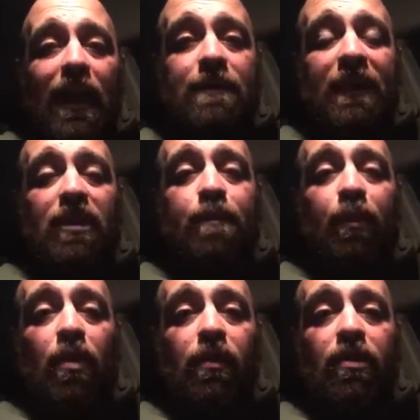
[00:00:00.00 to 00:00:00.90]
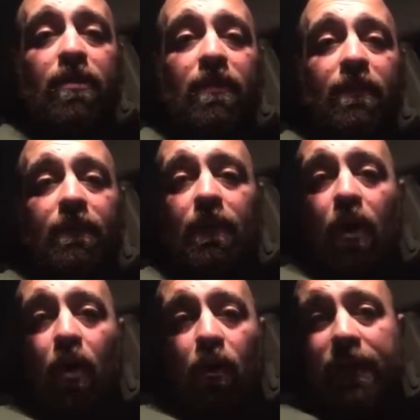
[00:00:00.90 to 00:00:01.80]
It's because brokers
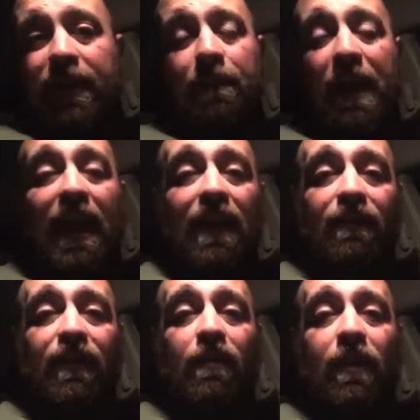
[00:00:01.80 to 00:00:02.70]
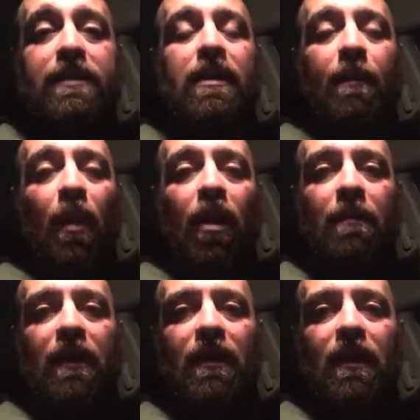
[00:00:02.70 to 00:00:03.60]
only get paid if they rent an
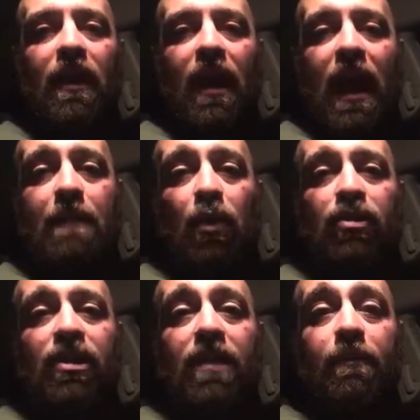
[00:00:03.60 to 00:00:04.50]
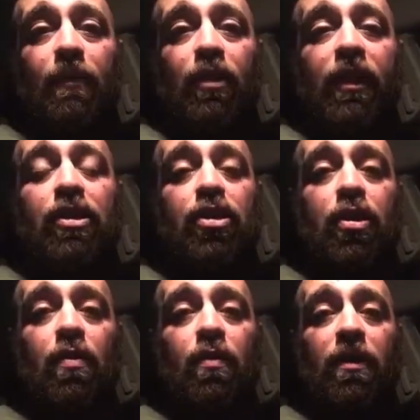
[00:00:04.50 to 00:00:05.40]
apartment, and most of them look at
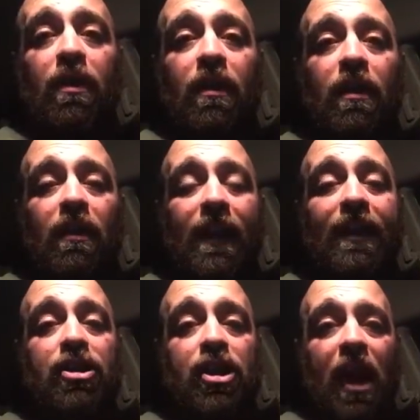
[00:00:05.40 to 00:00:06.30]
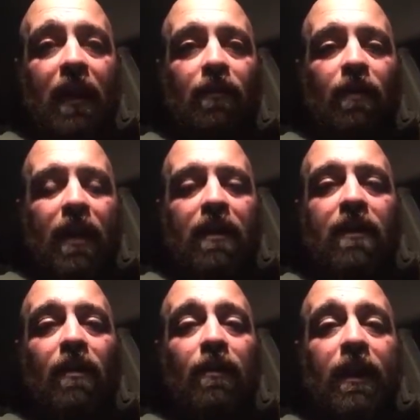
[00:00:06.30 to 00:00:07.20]
you like a check rather
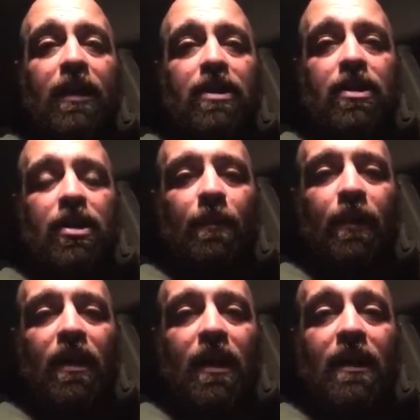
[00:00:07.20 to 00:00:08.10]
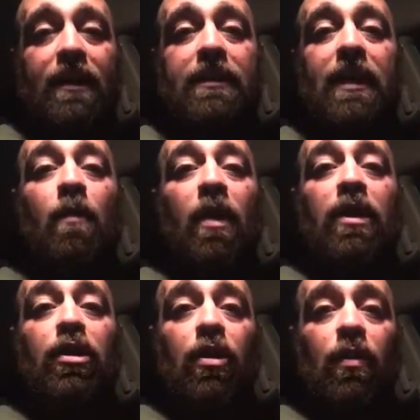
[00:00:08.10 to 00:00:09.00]
than a relationship. The same
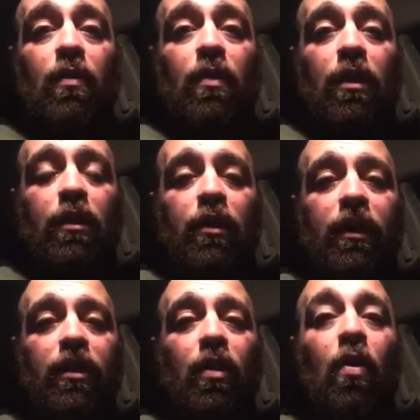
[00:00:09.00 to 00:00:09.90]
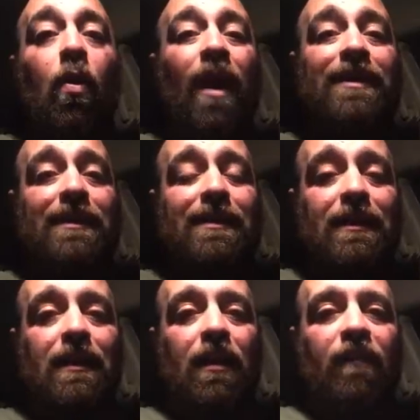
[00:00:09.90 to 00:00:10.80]
way you look at the
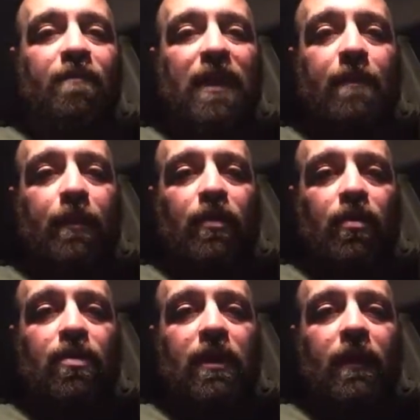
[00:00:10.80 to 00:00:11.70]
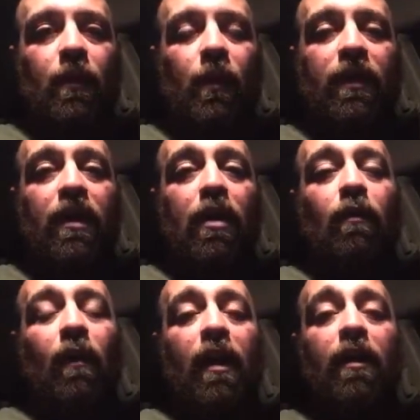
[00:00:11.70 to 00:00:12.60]
quantity of people you're dealing with
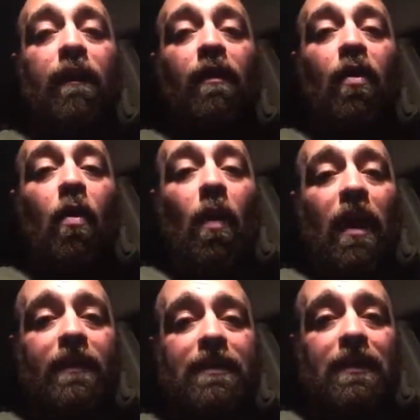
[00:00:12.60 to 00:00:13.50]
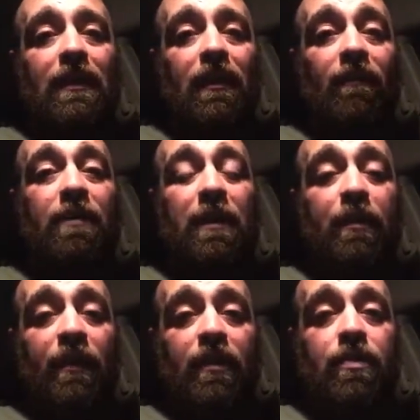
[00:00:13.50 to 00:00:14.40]
rather than the quality of
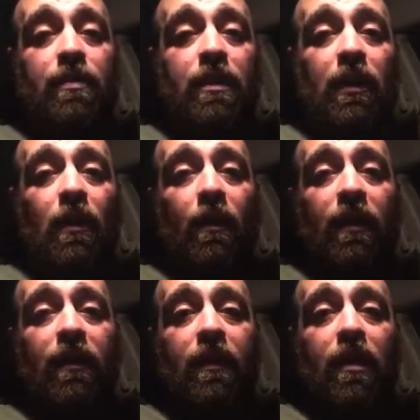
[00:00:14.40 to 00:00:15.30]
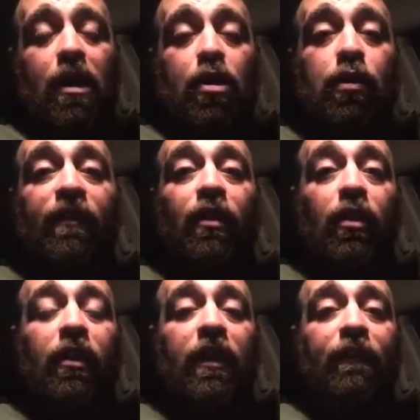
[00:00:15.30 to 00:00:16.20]
people that you're dealing with. So if you're
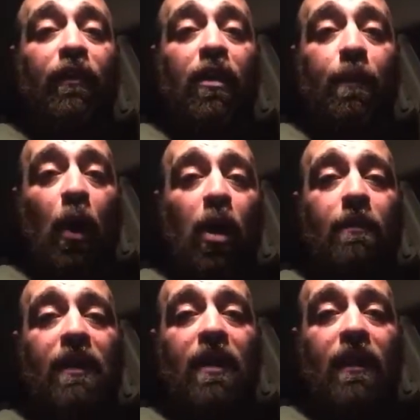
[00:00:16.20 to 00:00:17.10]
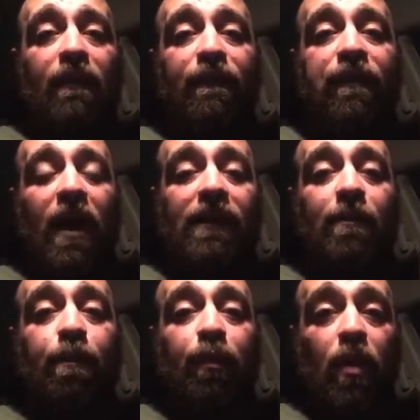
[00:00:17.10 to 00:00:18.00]
looking for an apartment, find a
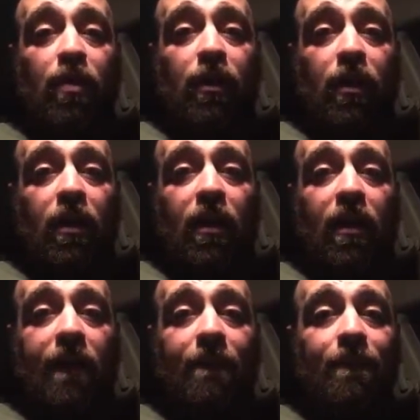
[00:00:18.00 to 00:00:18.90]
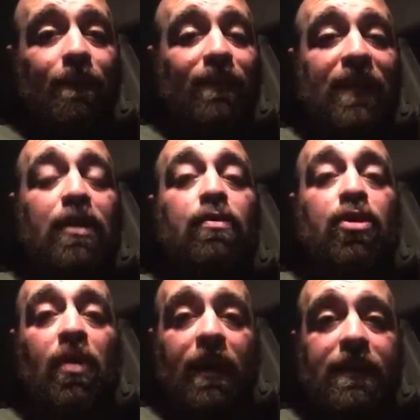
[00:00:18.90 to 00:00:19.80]
broker that you
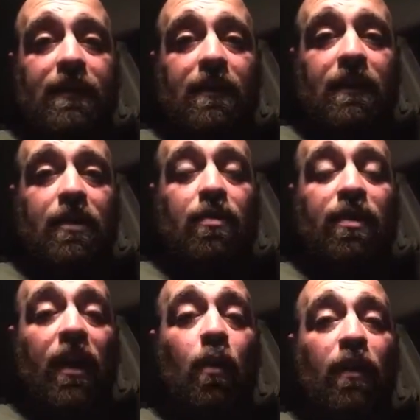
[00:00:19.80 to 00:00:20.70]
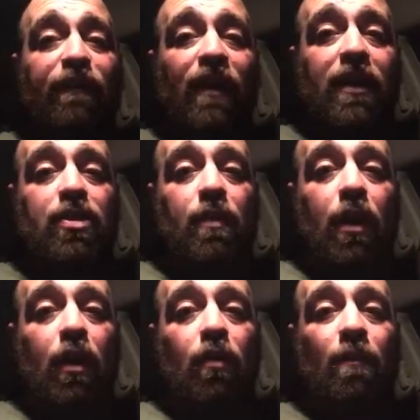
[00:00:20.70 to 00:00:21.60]
trust, that you think will find you a
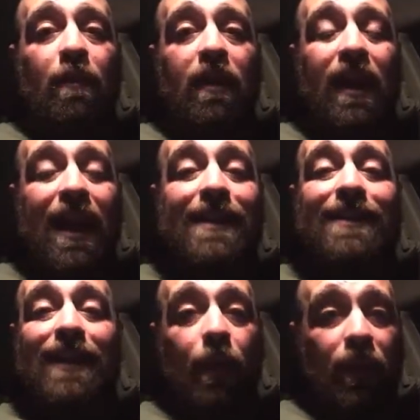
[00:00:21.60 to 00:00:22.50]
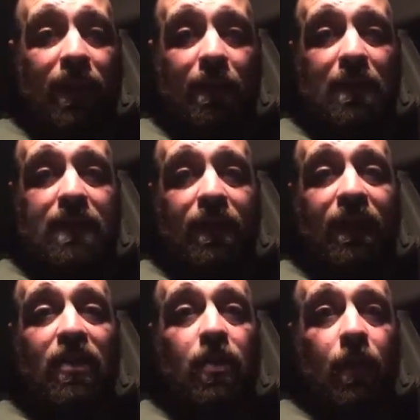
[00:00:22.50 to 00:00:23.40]
home, and stay with them until
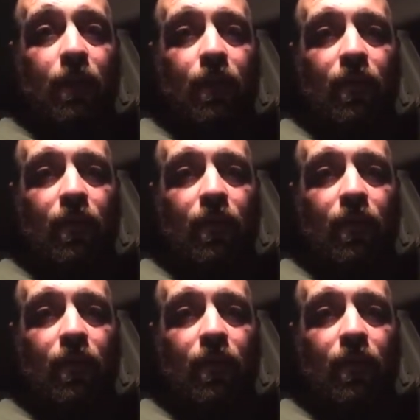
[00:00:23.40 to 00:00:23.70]
they do.